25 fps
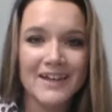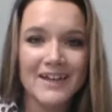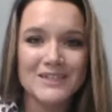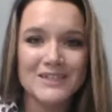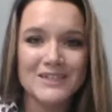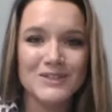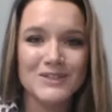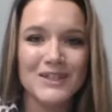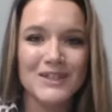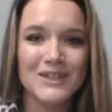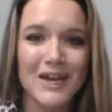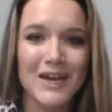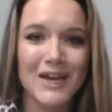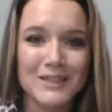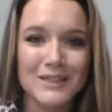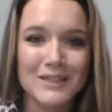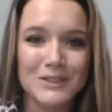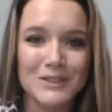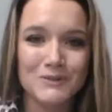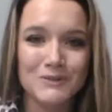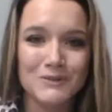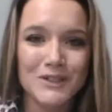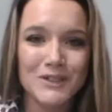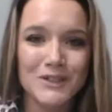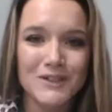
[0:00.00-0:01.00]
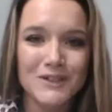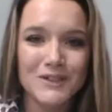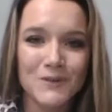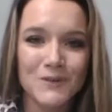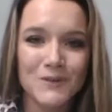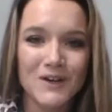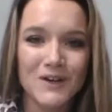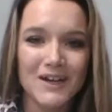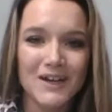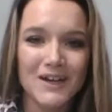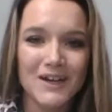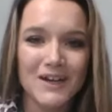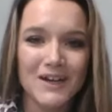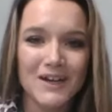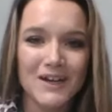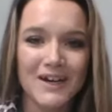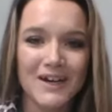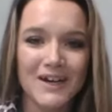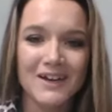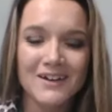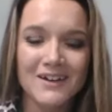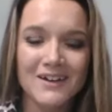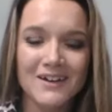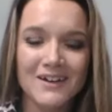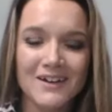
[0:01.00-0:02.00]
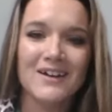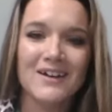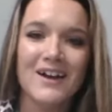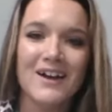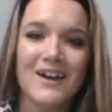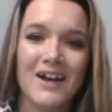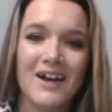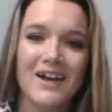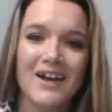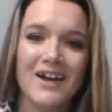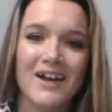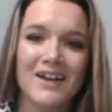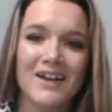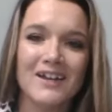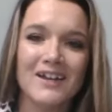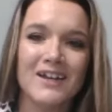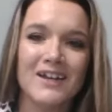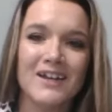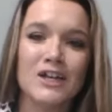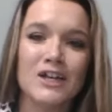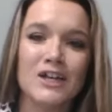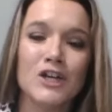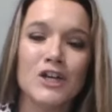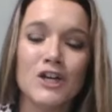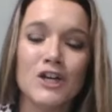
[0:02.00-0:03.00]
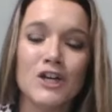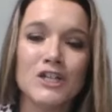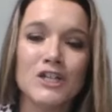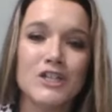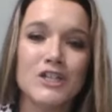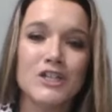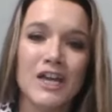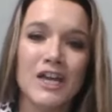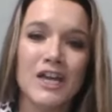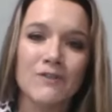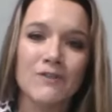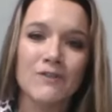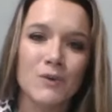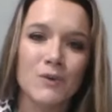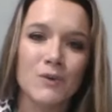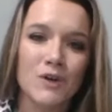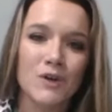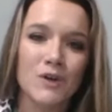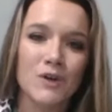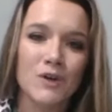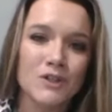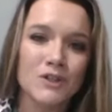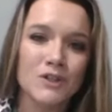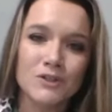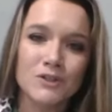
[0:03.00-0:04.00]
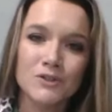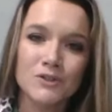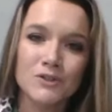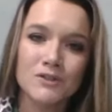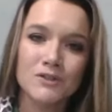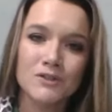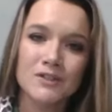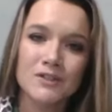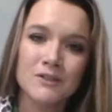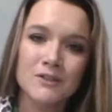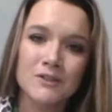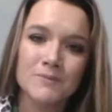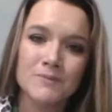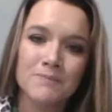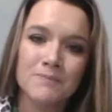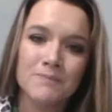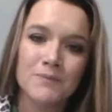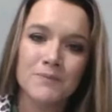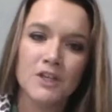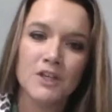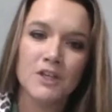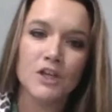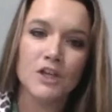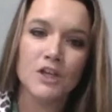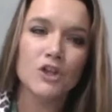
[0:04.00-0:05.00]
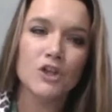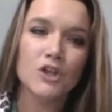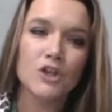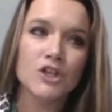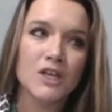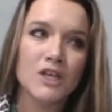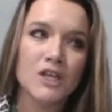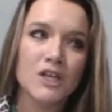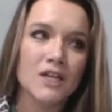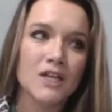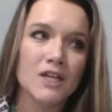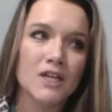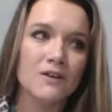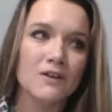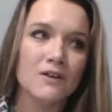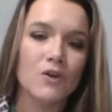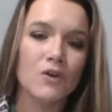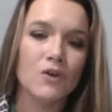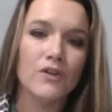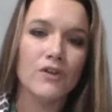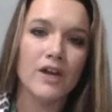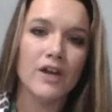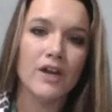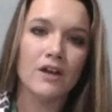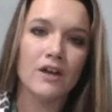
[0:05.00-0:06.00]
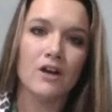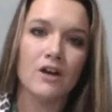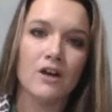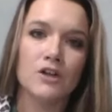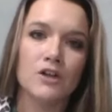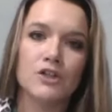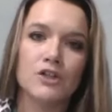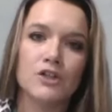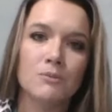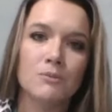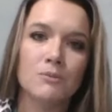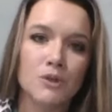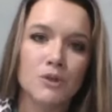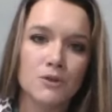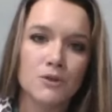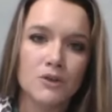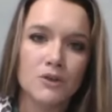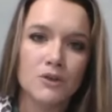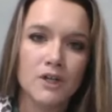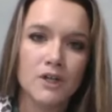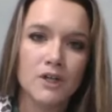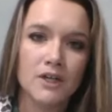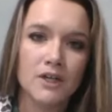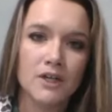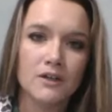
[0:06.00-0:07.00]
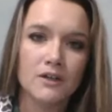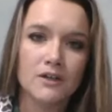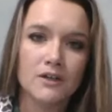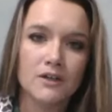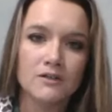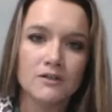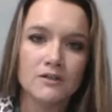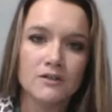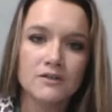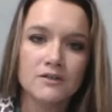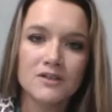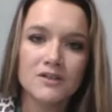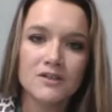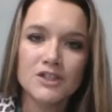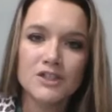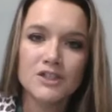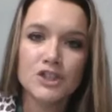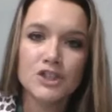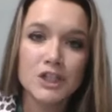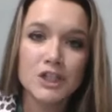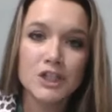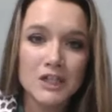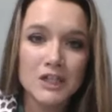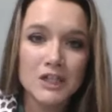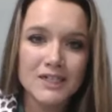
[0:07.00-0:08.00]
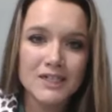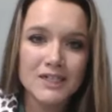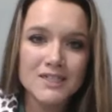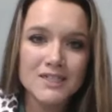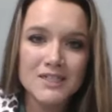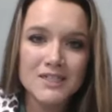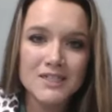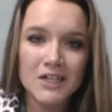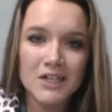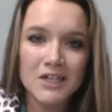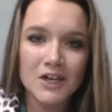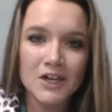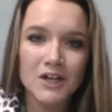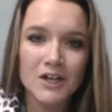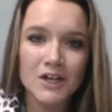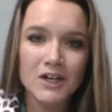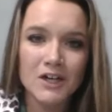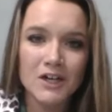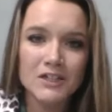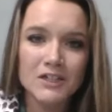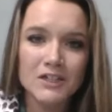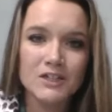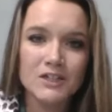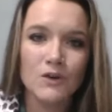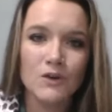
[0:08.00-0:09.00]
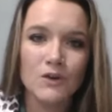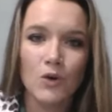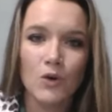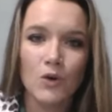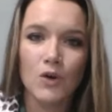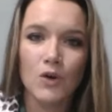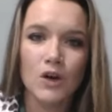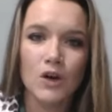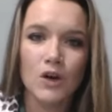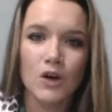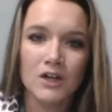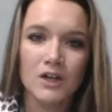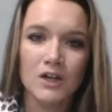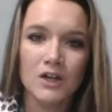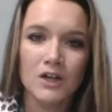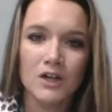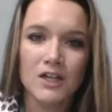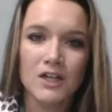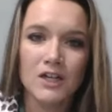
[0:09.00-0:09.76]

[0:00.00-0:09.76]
that's that's really what i i encourage everyone who's you know, looking for that entrepreneurial journey to start or